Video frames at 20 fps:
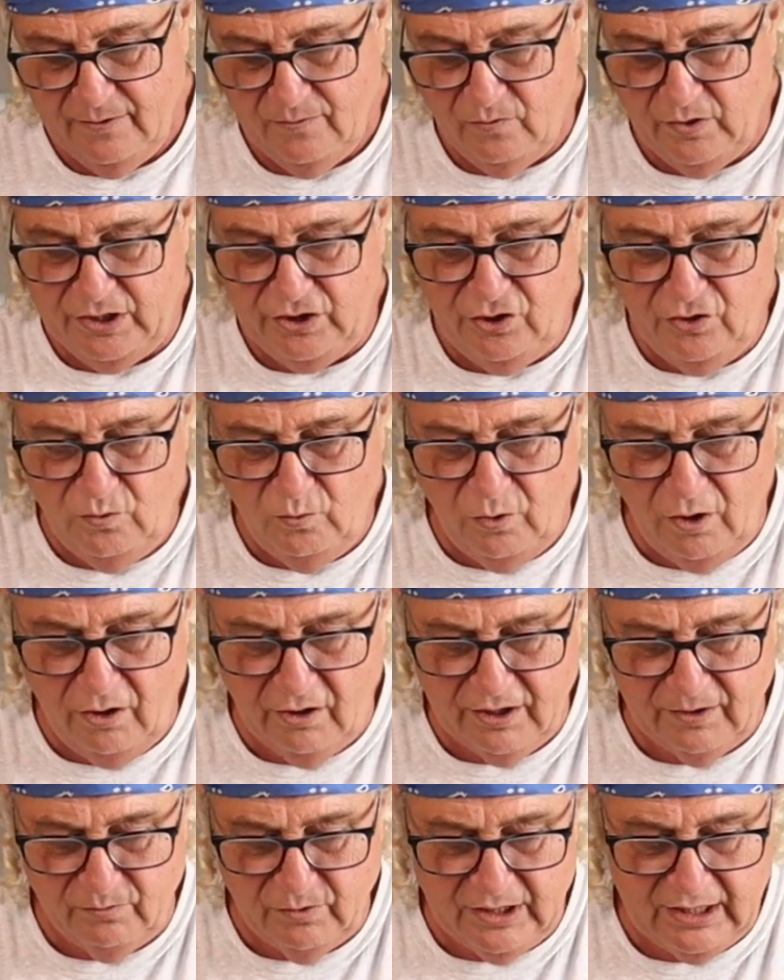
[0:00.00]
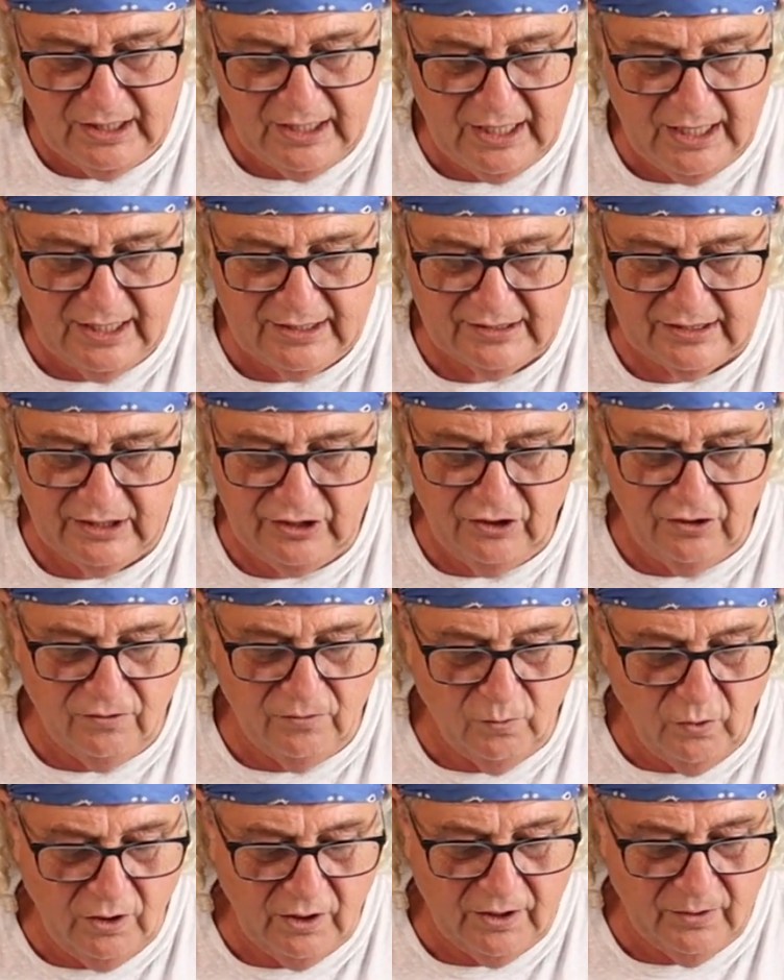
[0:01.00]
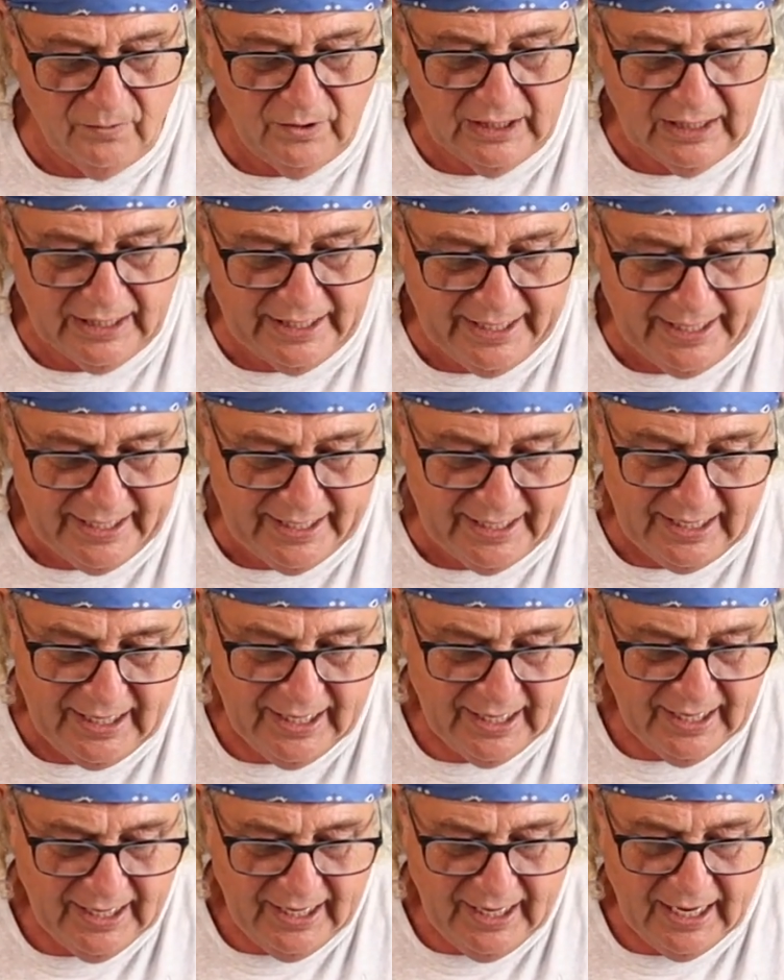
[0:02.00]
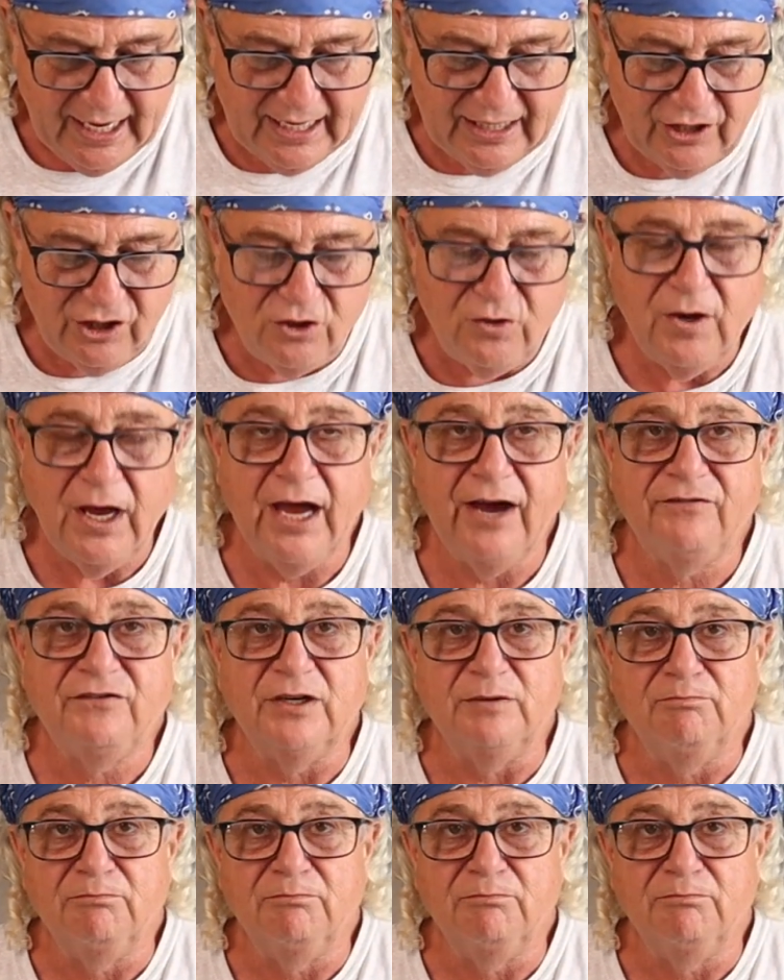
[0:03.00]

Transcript: When you're working with this and you're working with lead and you have to